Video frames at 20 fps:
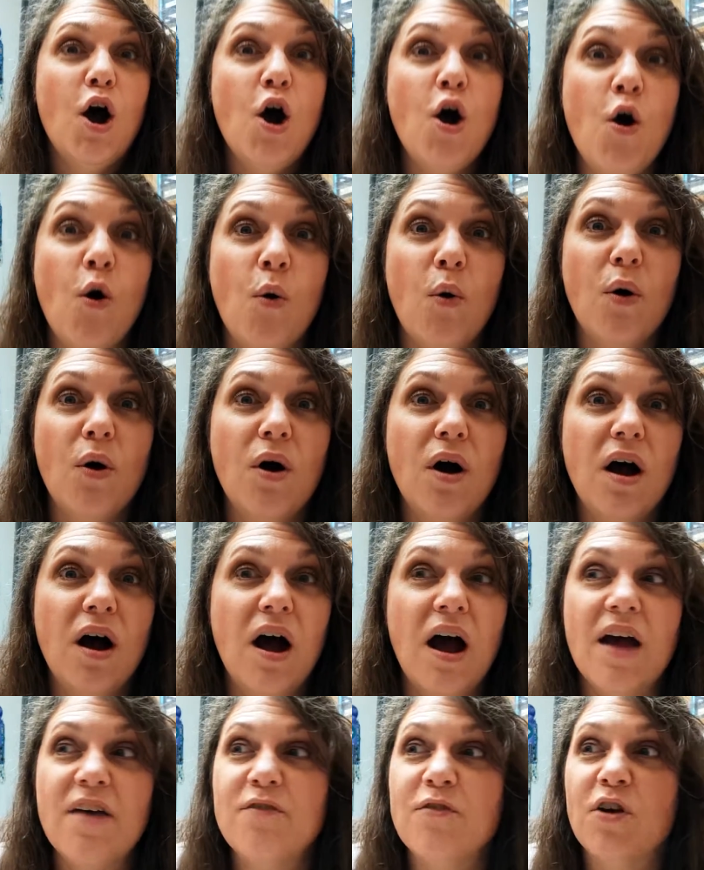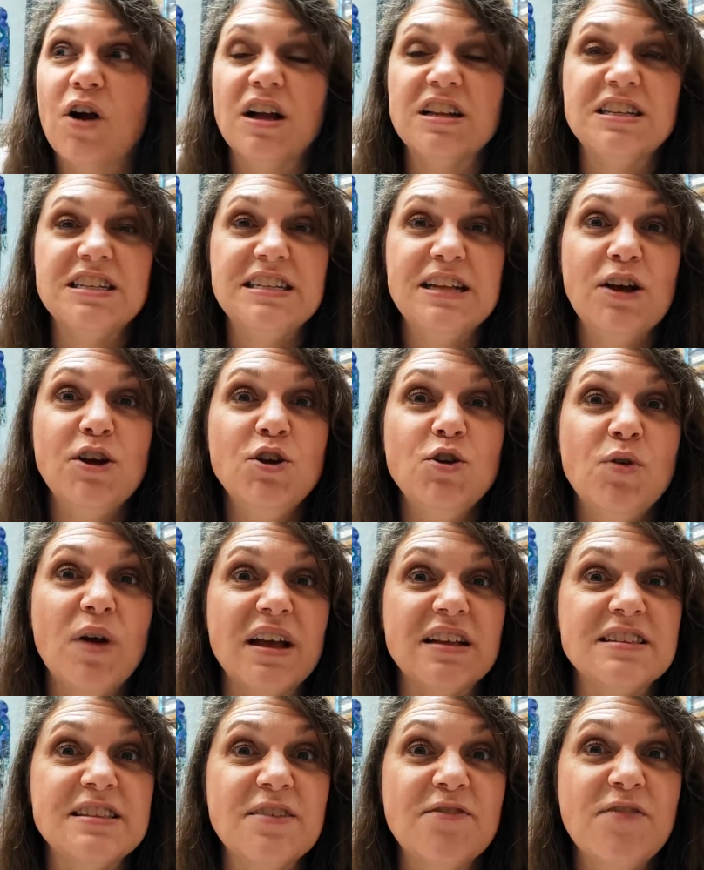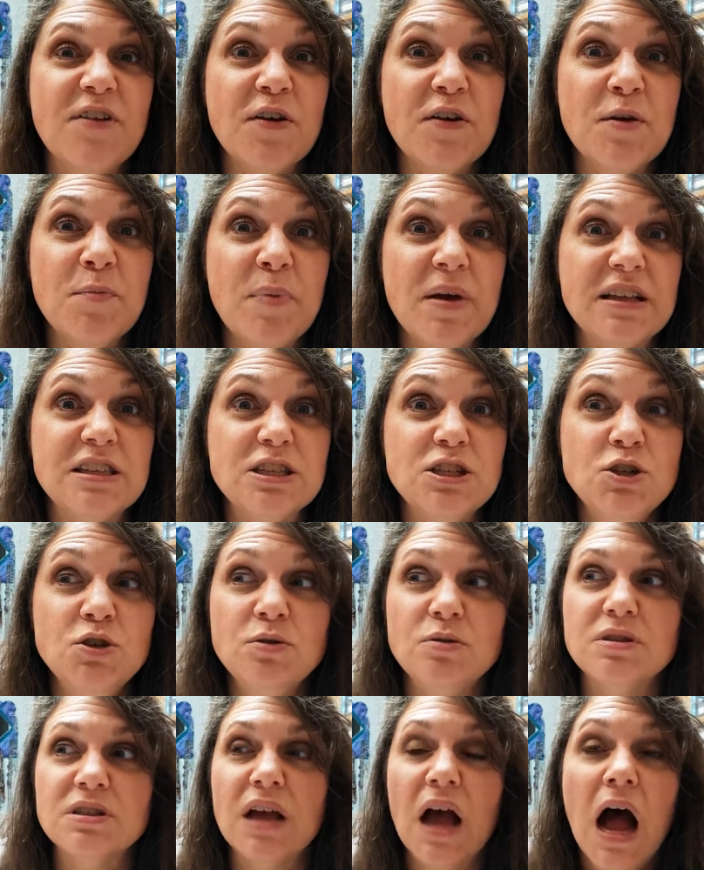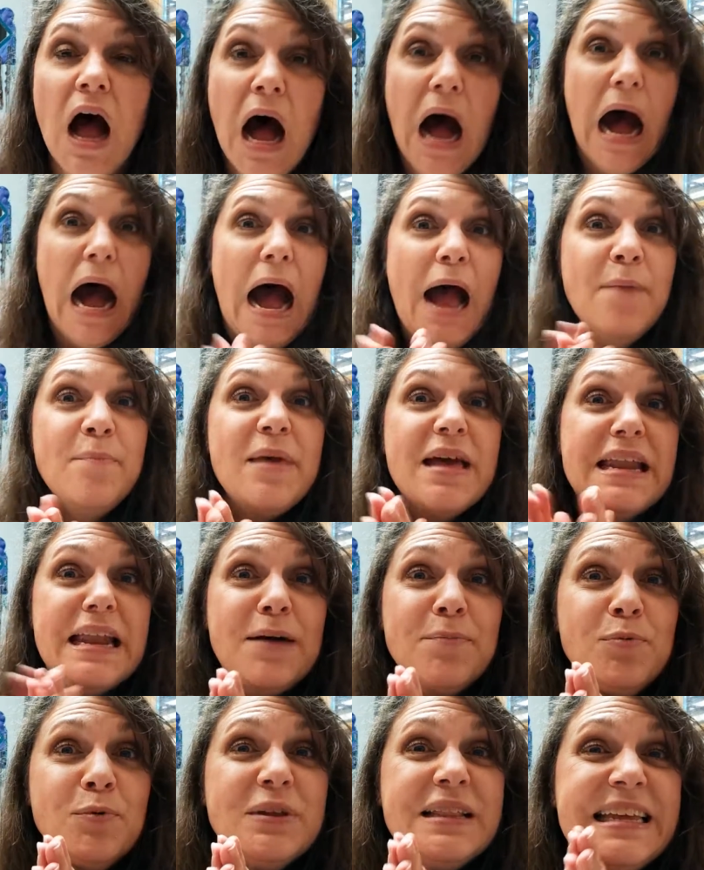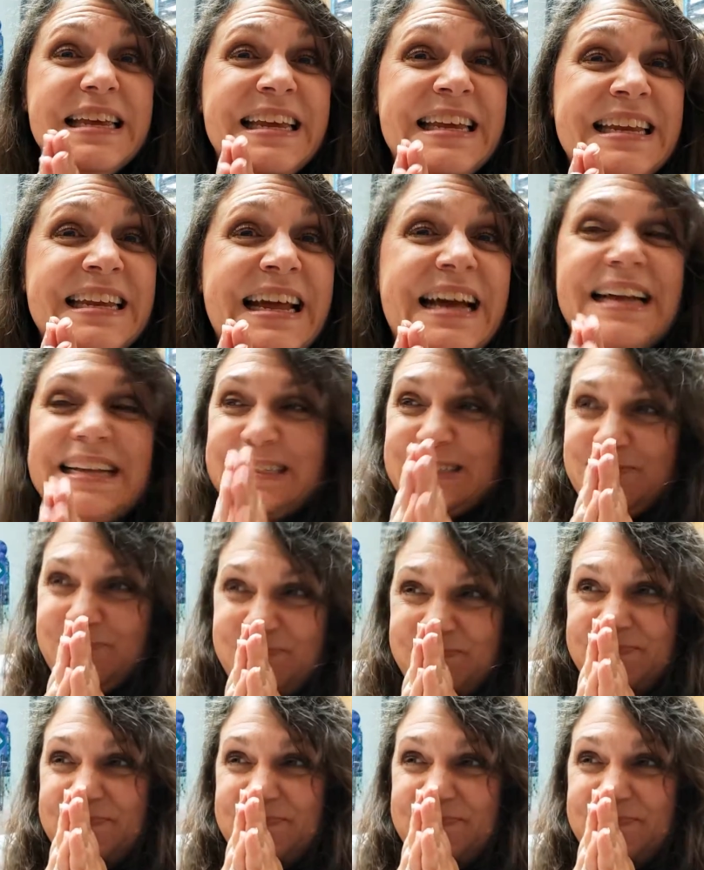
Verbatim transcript: oh, I forgot to tell you guys the very best news. I met up with Ina.